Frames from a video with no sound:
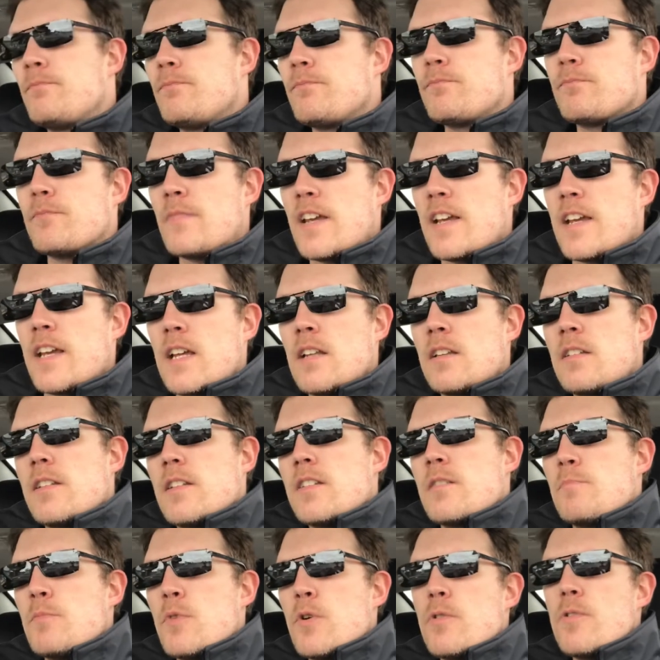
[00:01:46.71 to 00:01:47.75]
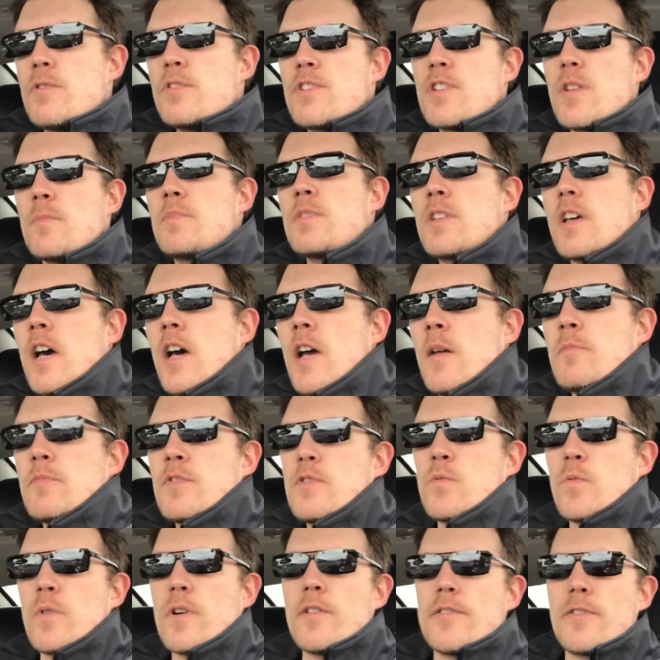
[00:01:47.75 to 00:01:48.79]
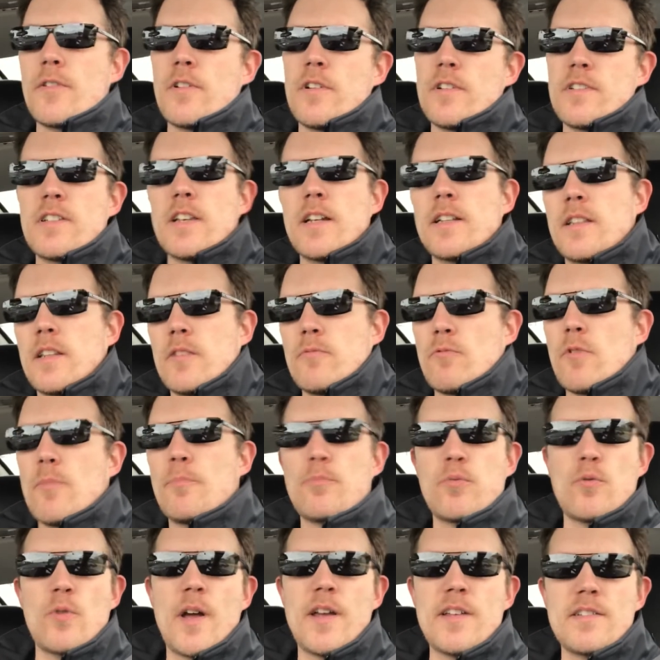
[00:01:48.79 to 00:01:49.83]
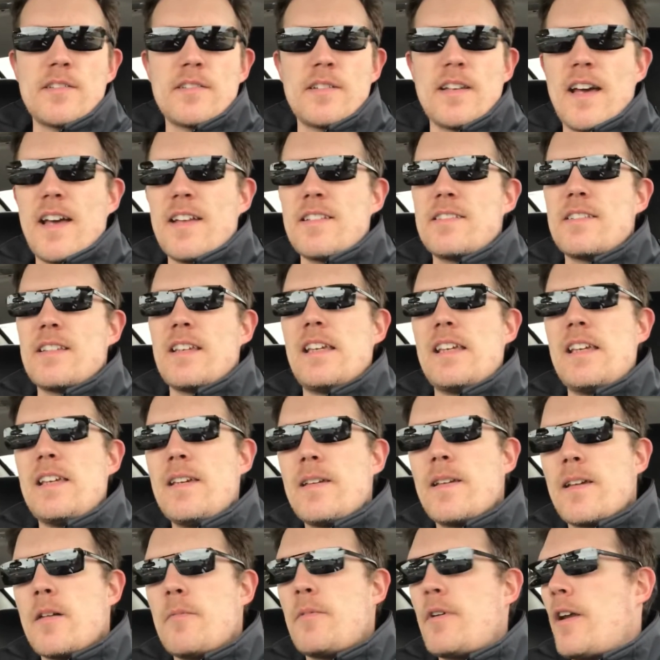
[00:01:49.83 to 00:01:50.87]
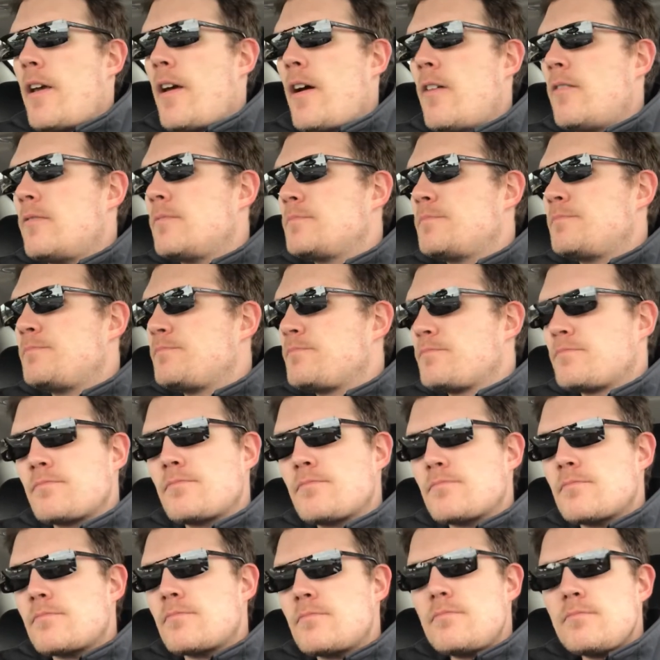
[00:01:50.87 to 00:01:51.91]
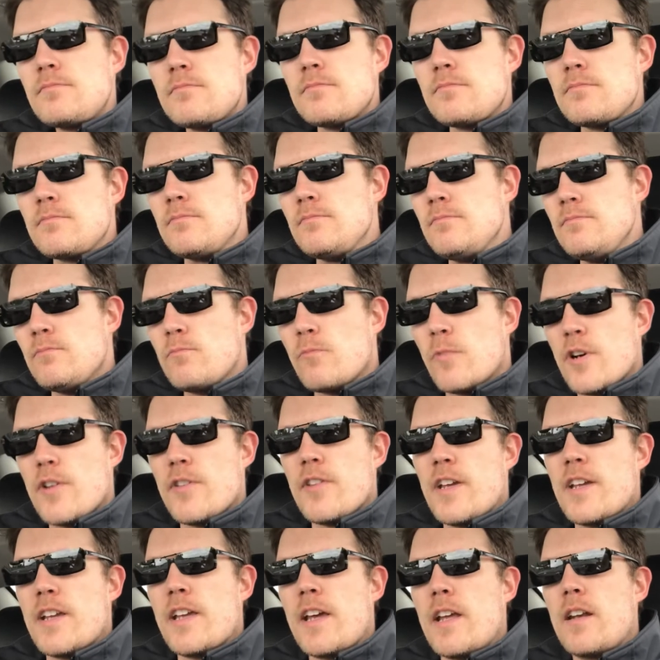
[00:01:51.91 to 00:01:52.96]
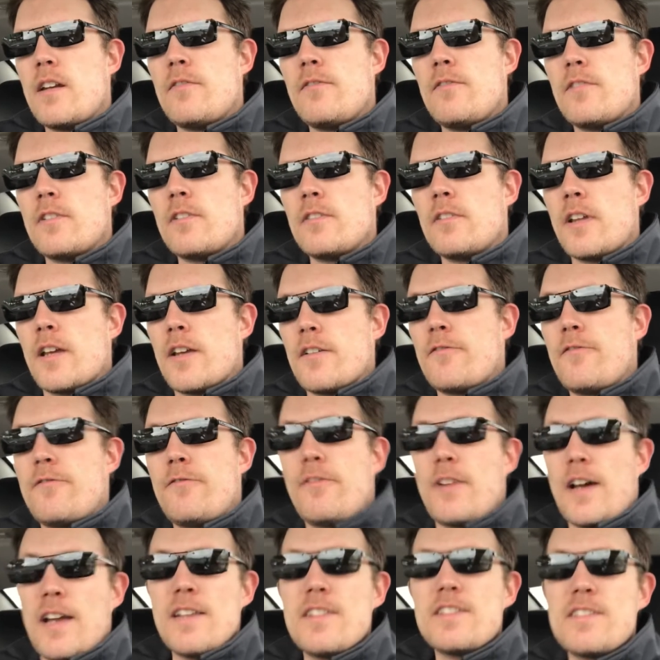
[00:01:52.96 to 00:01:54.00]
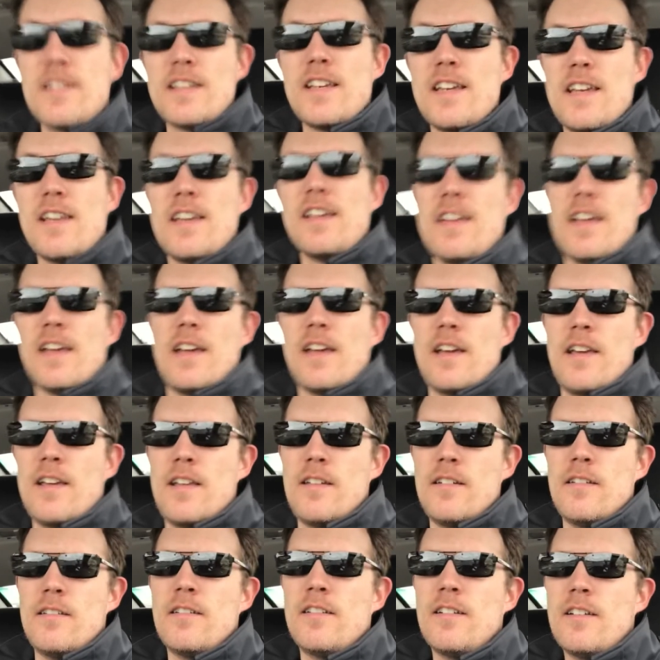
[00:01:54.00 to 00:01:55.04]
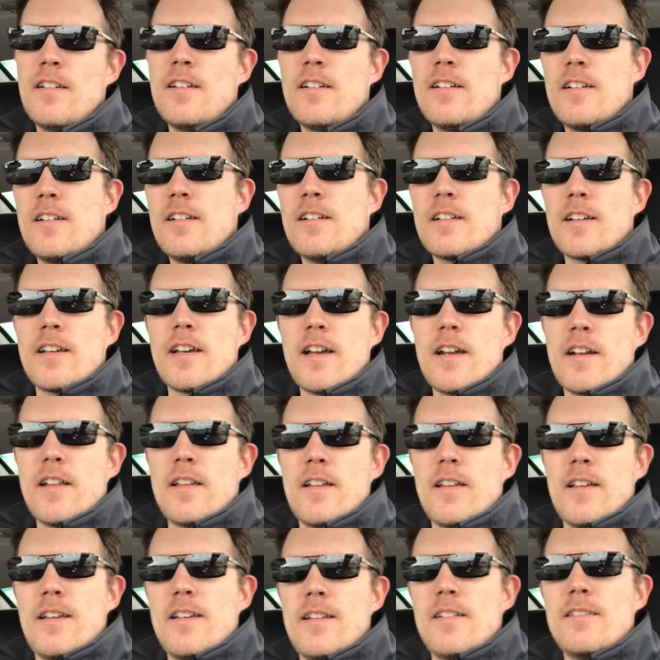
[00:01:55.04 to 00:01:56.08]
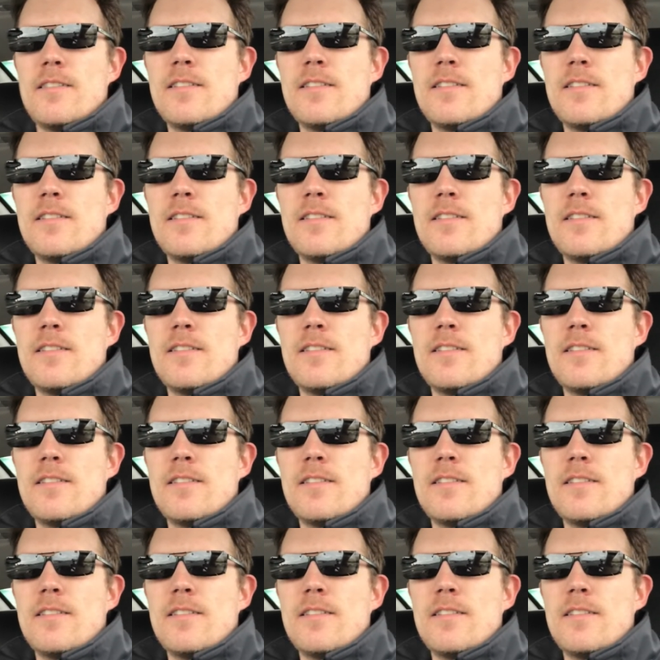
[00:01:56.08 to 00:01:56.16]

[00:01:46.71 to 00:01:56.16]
They get in these moods sometimes where it's like the repressed SE coming out, where they get like feisty and kind of